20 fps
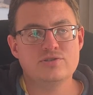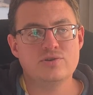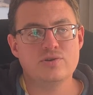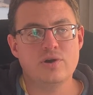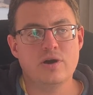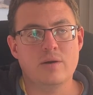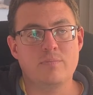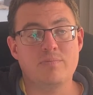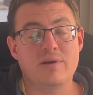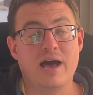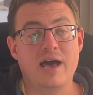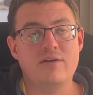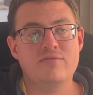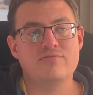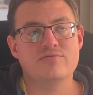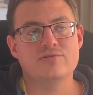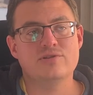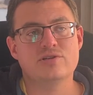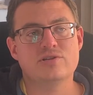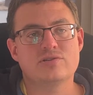apply
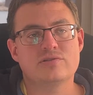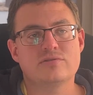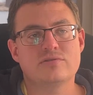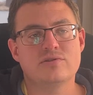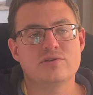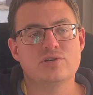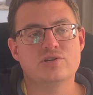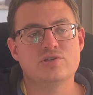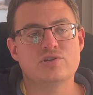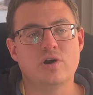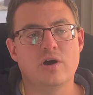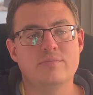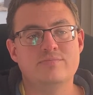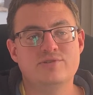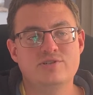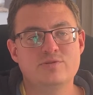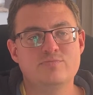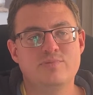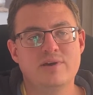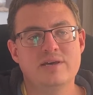for this job,
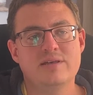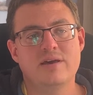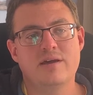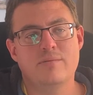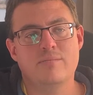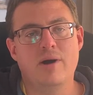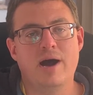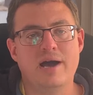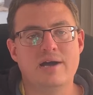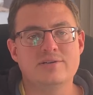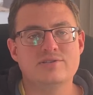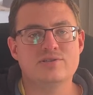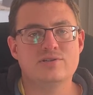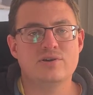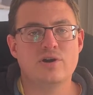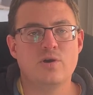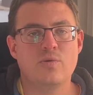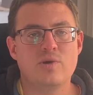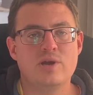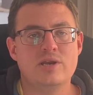just bear that in mind.
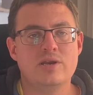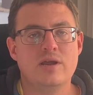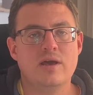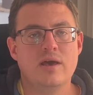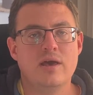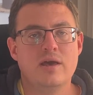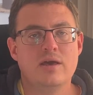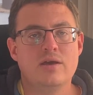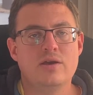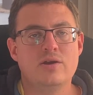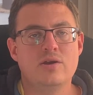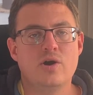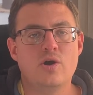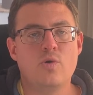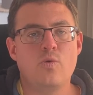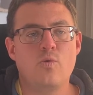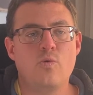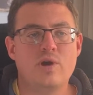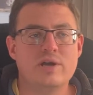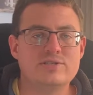When
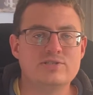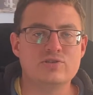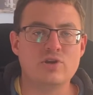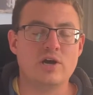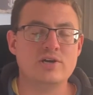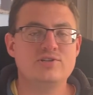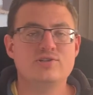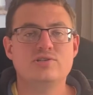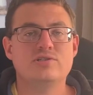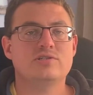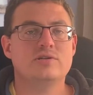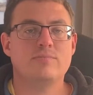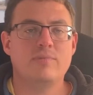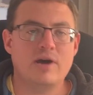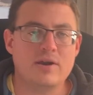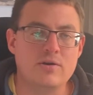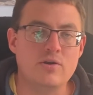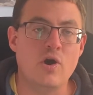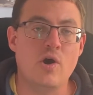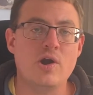it's not just
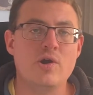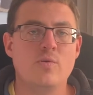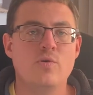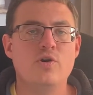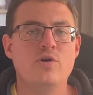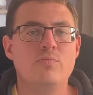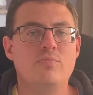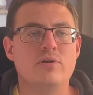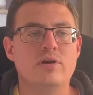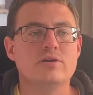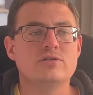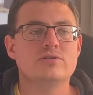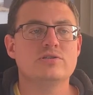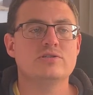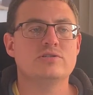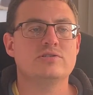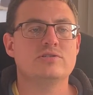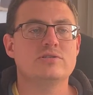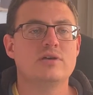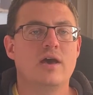about knowing WordPress.
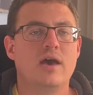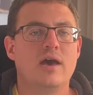It's